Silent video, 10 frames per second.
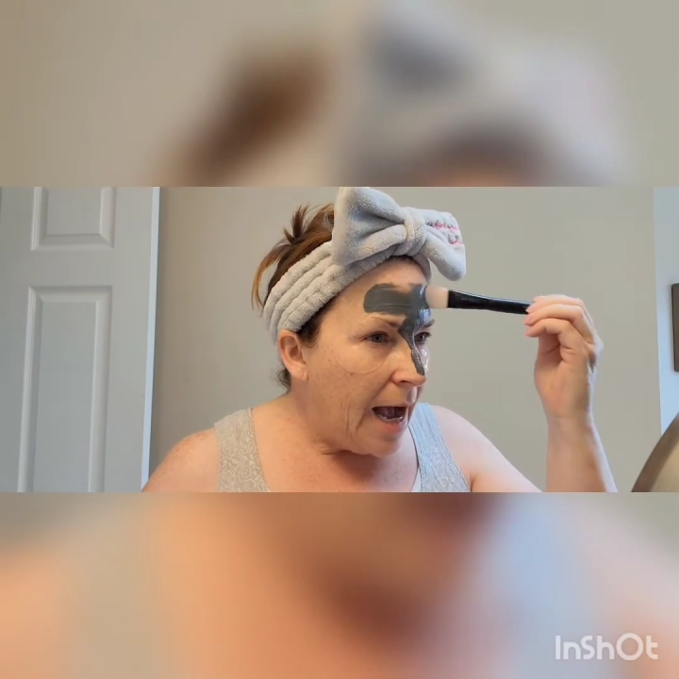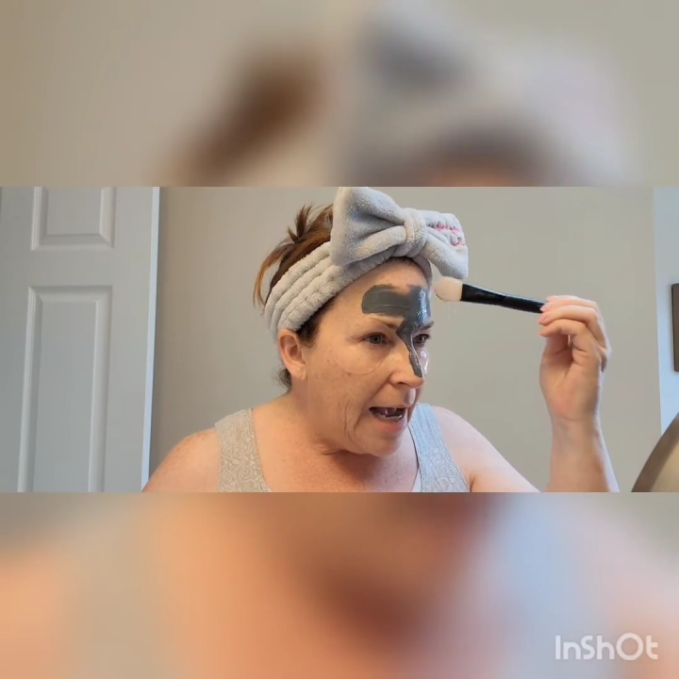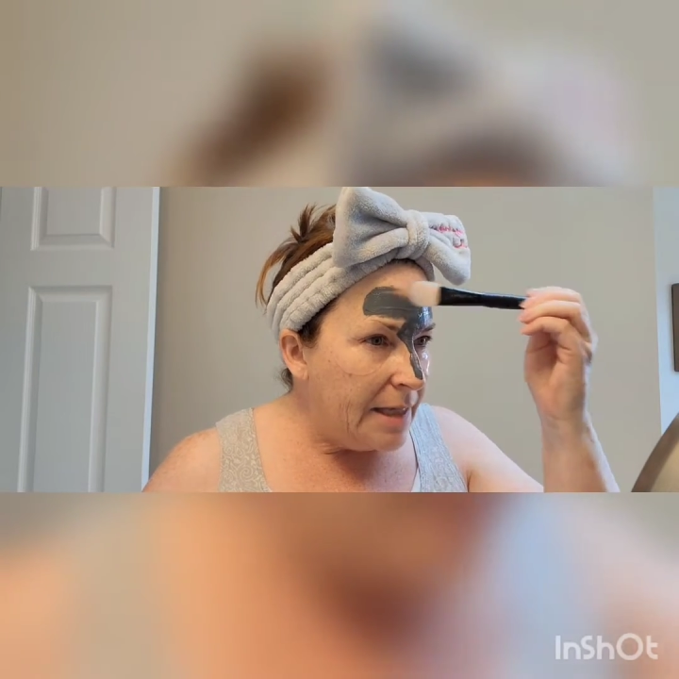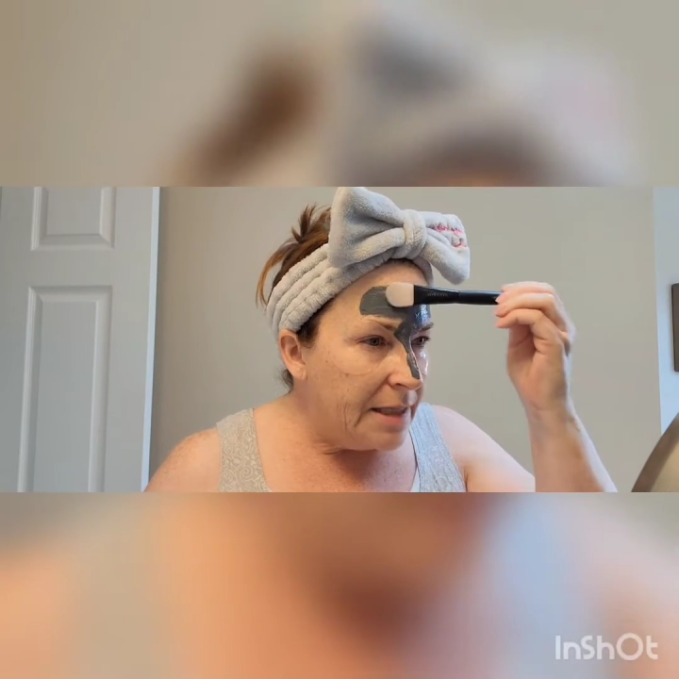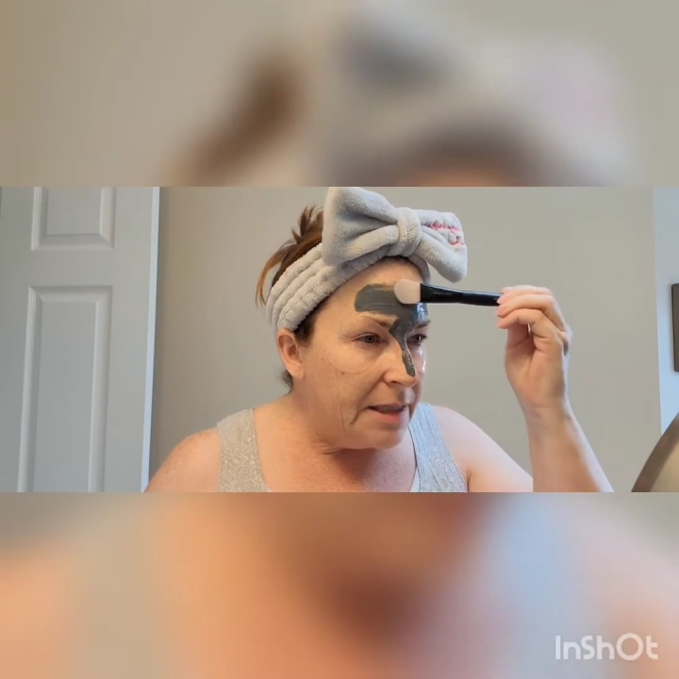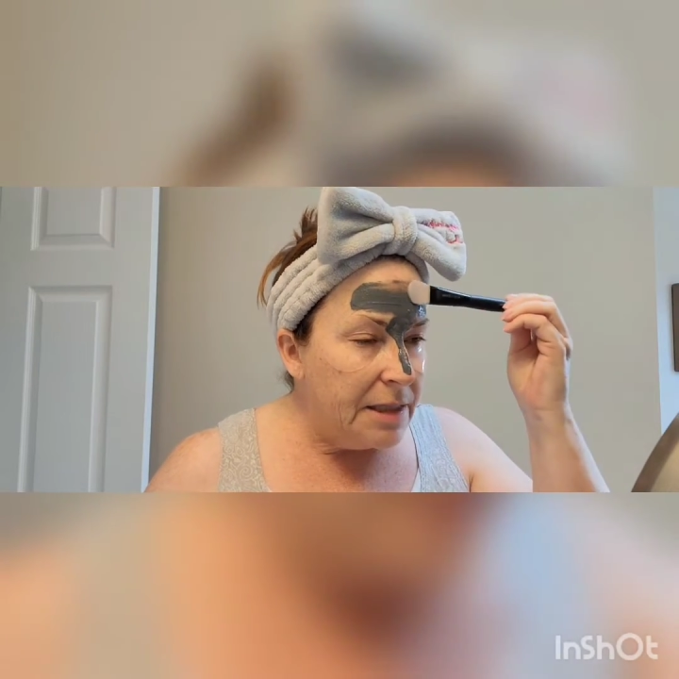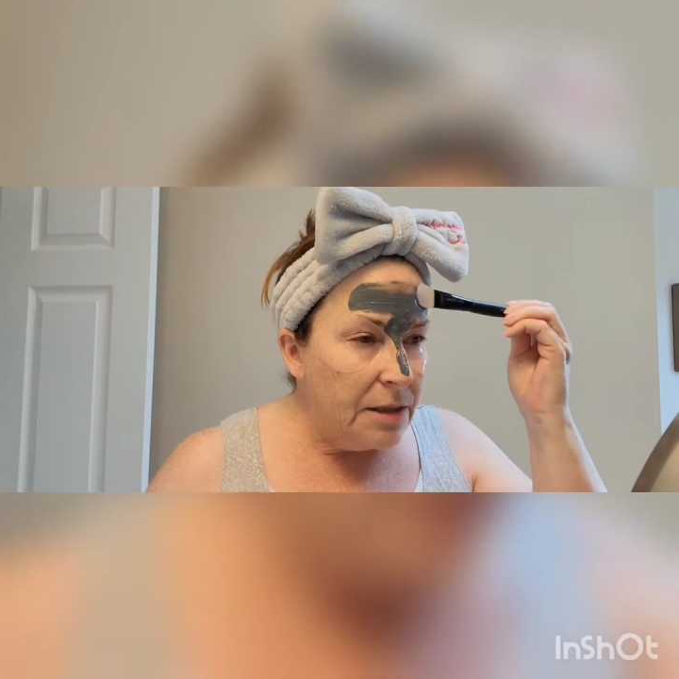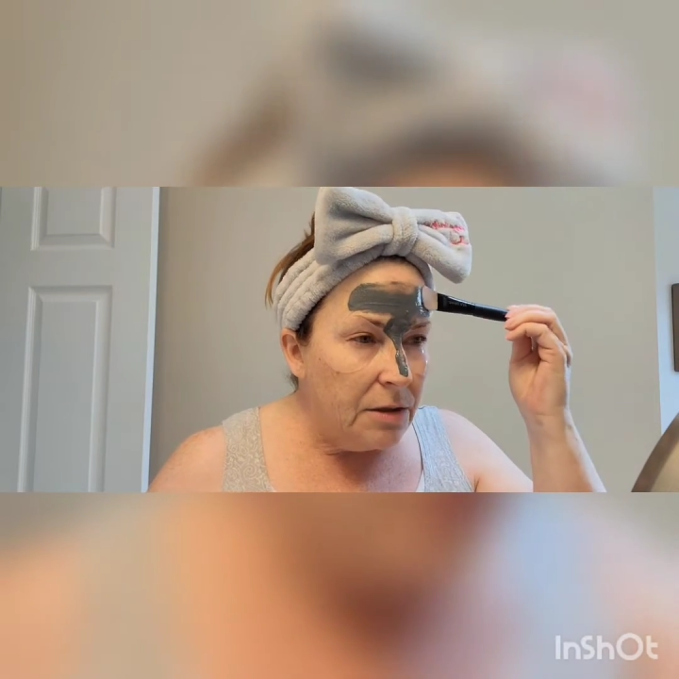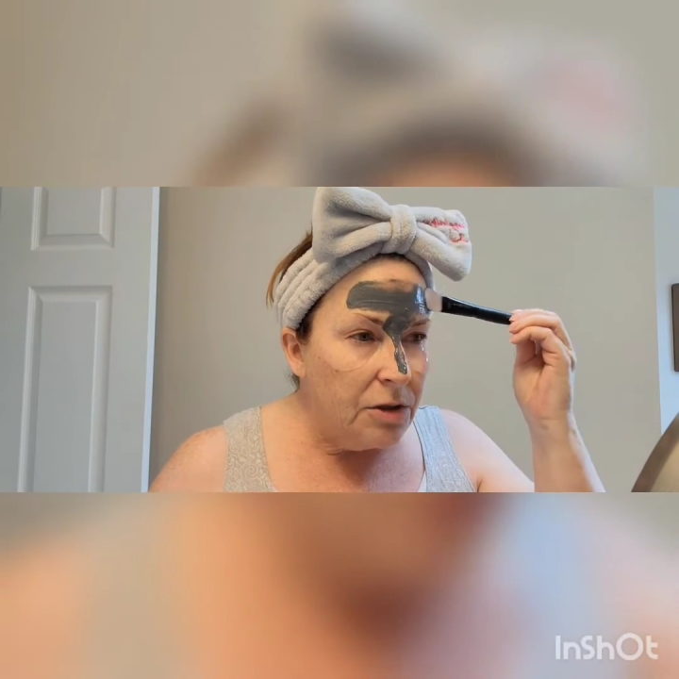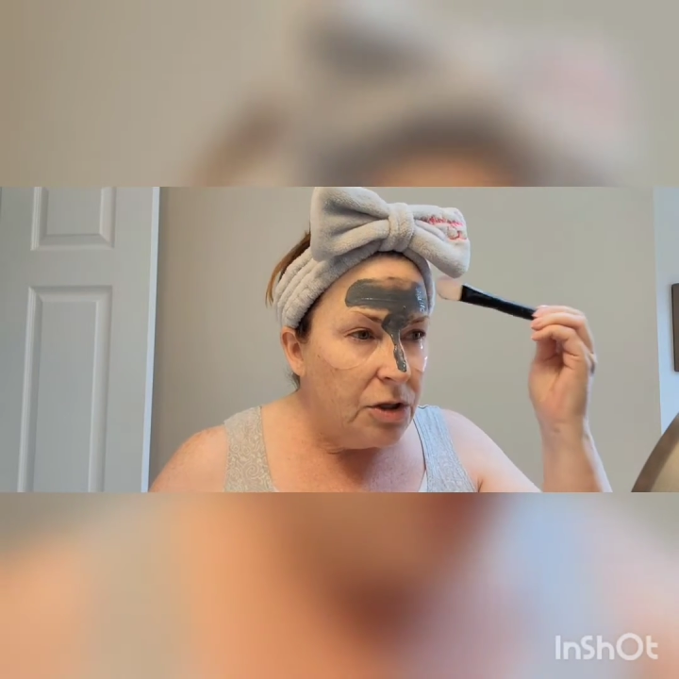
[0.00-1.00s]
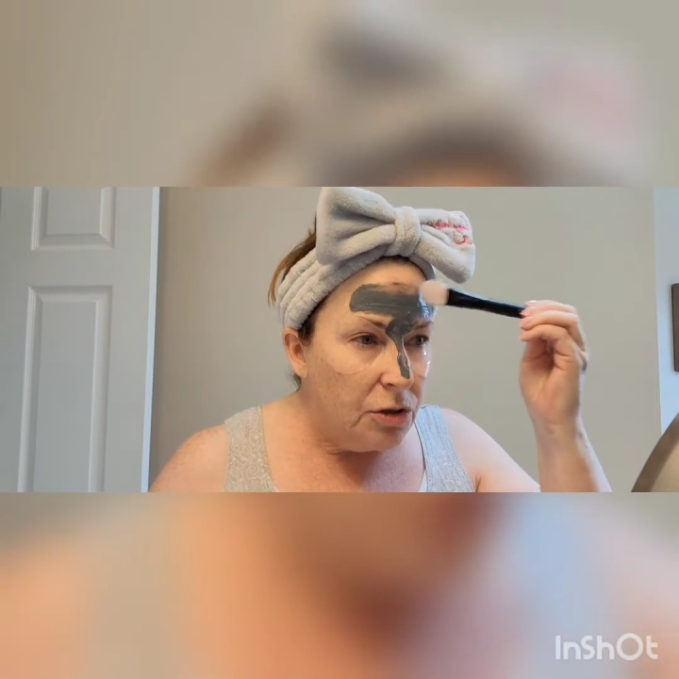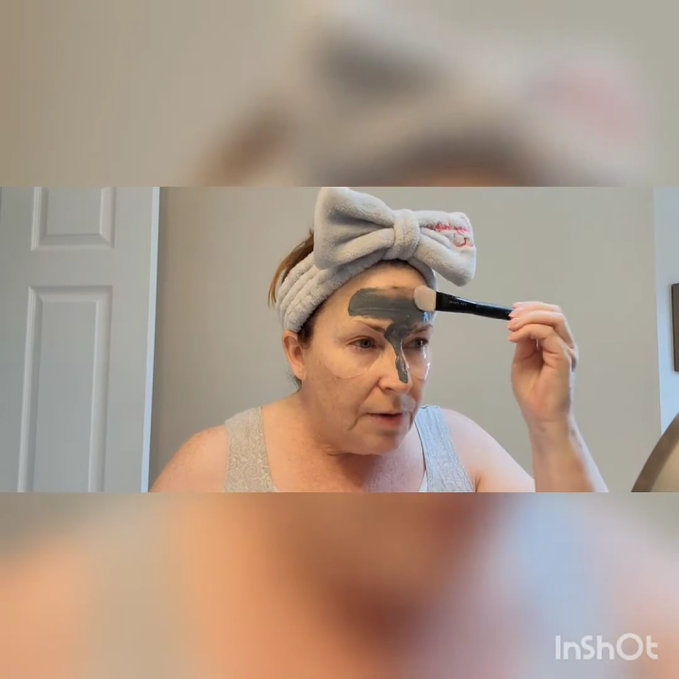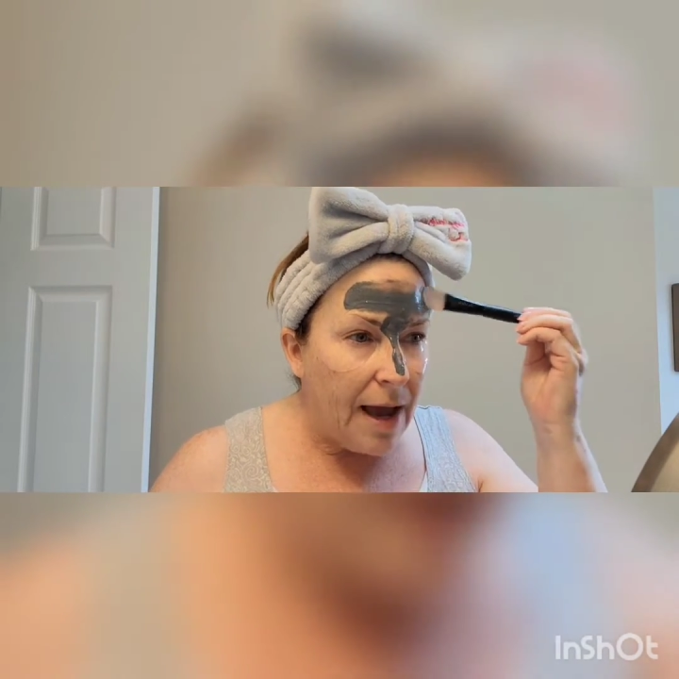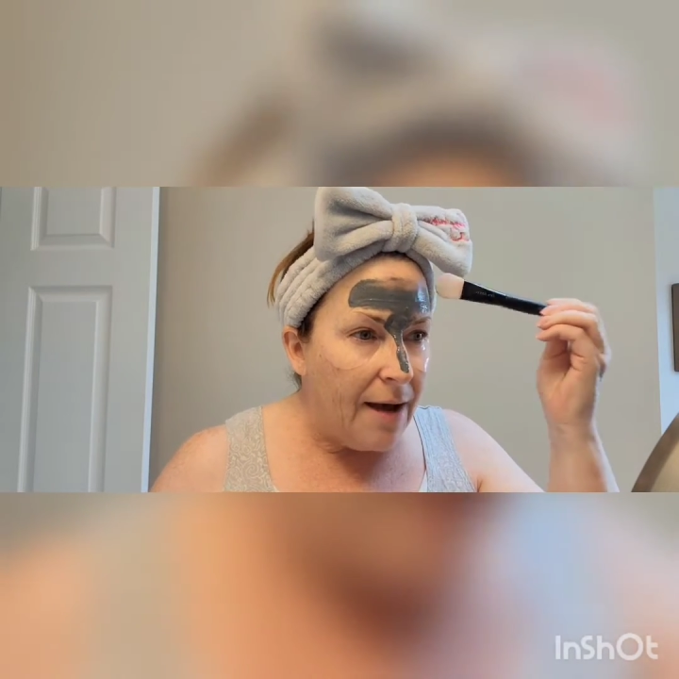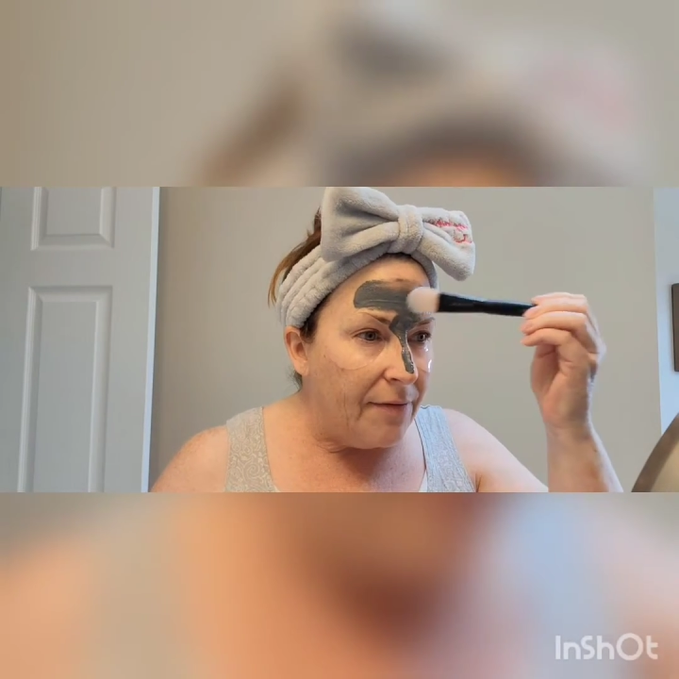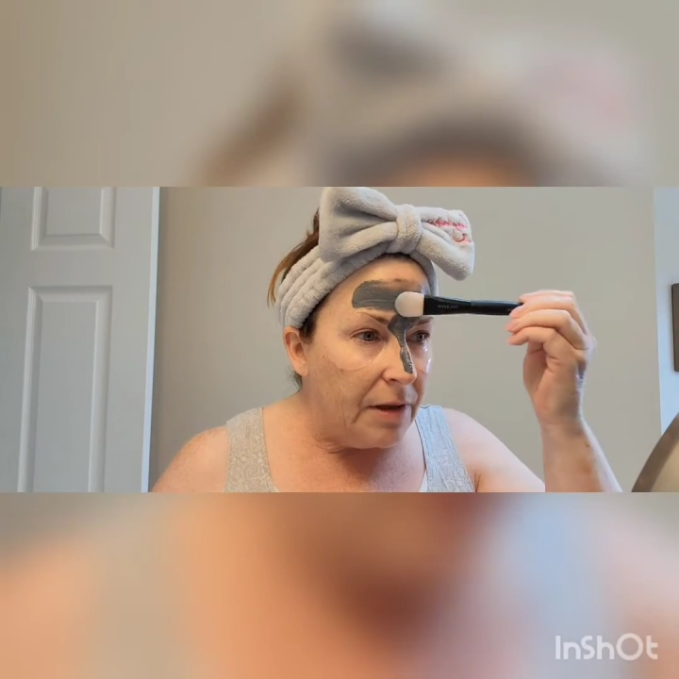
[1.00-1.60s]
I still do have a